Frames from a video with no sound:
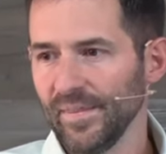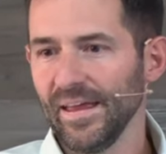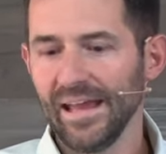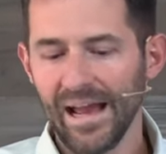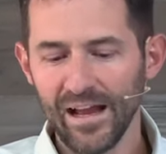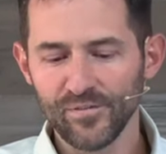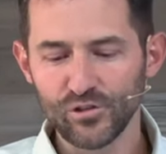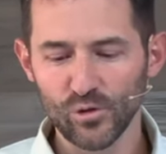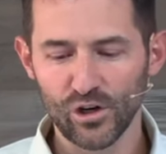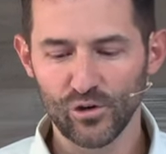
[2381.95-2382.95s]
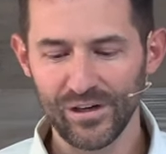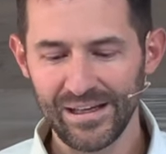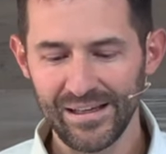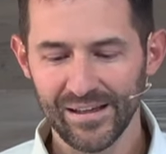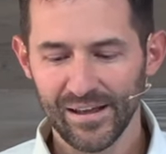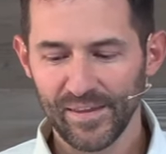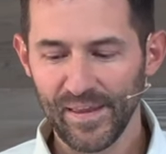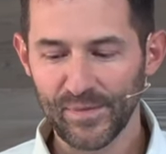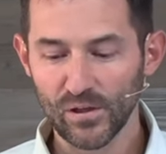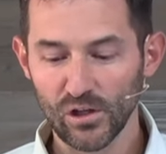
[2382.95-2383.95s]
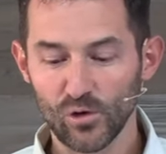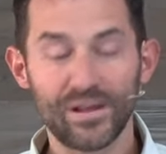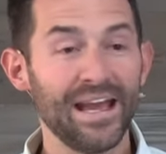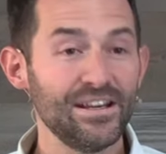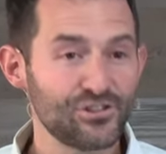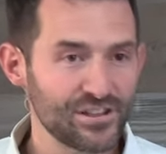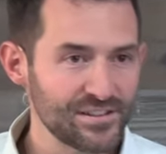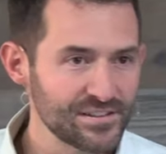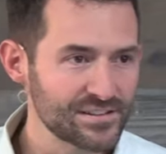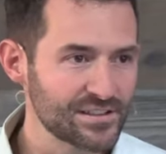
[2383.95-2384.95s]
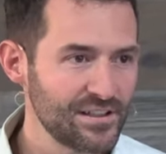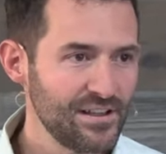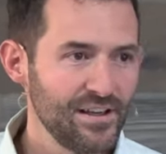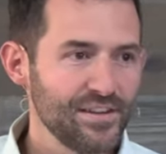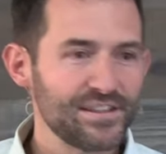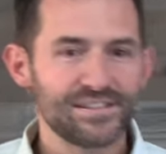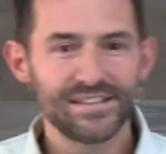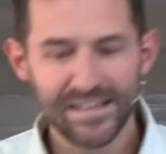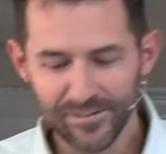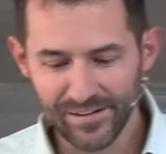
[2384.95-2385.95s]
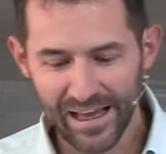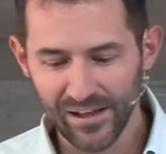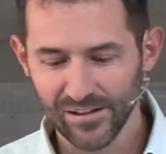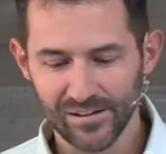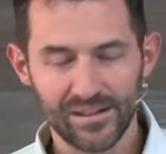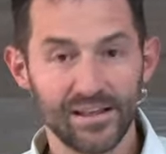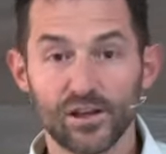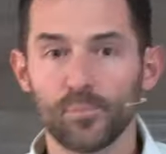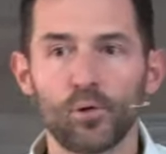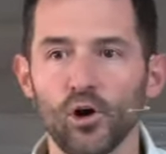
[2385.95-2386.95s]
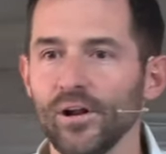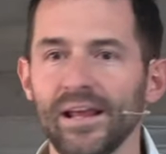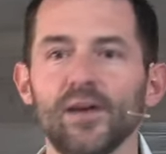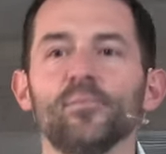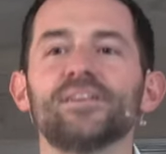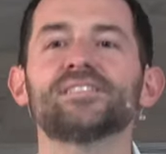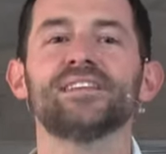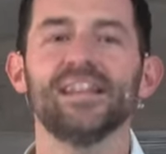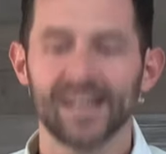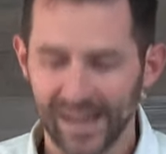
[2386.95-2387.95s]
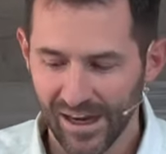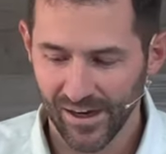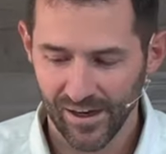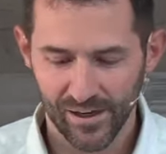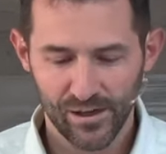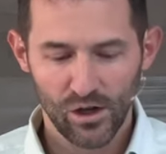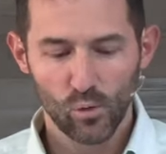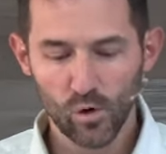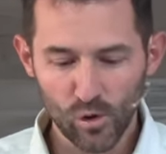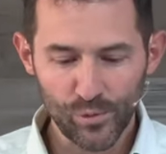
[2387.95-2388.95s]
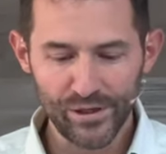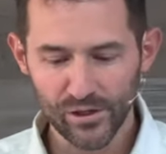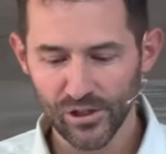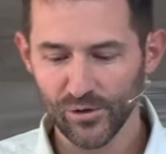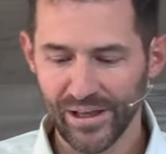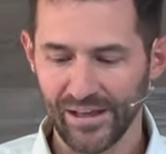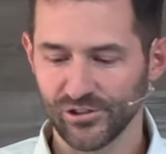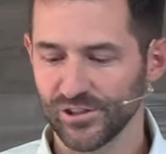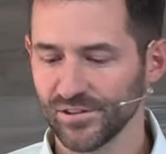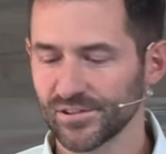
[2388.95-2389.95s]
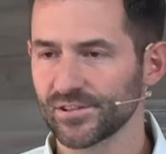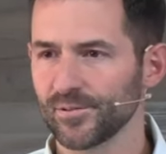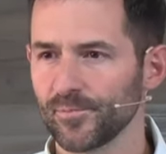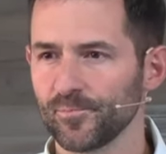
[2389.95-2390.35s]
They have to agree that the locations, the Sea of Galilee, Capernaum, the synagogue, were real locations.